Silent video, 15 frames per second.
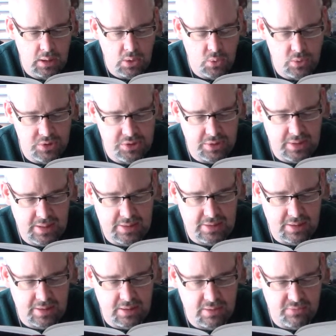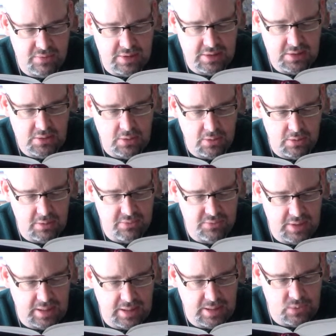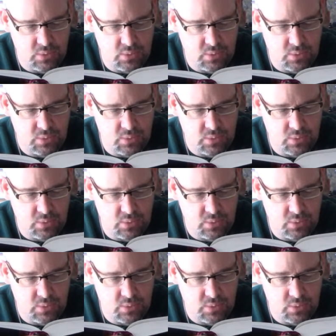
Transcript: We should not think of this call of God,